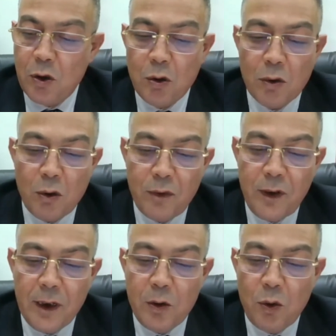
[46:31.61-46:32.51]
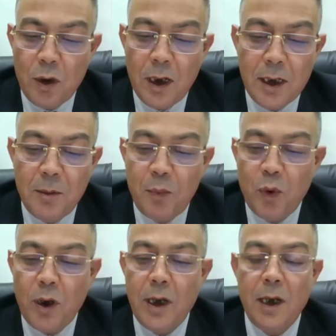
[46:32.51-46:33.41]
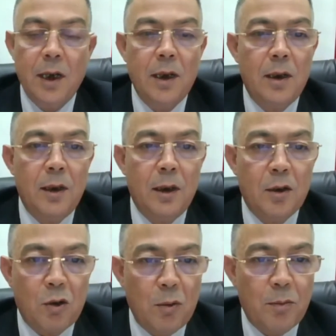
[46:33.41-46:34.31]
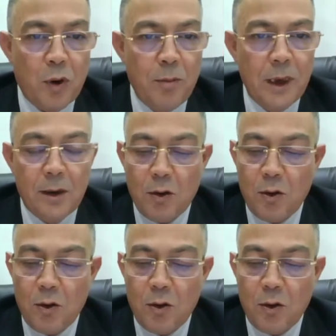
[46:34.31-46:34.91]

with the different sectors in order to avoid